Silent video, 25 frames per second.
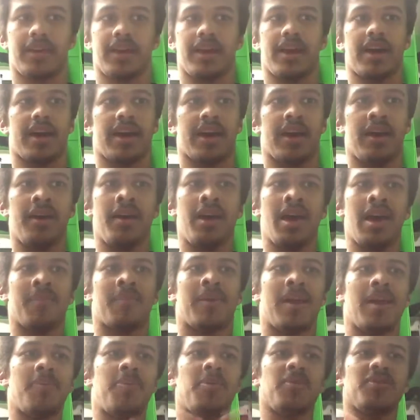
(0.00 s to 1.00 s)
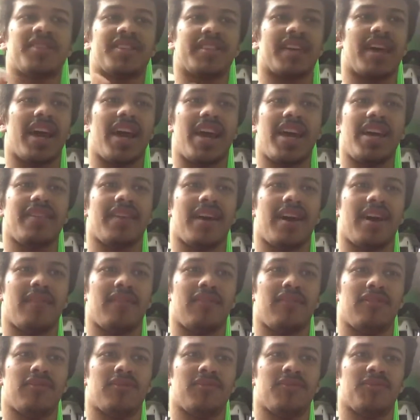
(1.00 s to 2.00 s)
yeah, people say
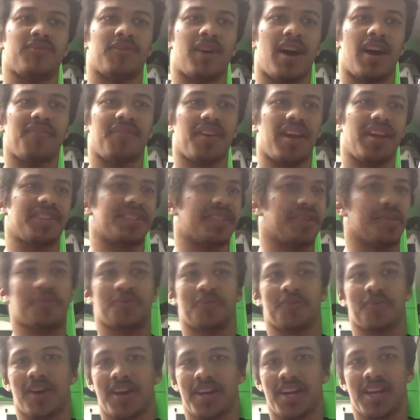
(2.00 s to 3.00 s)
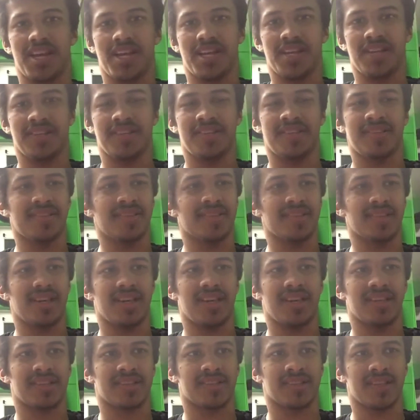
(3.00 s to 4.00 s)
that Five Nights at Freddy's
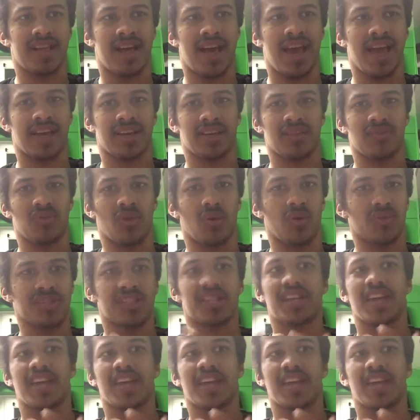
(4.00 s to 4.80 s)
is like not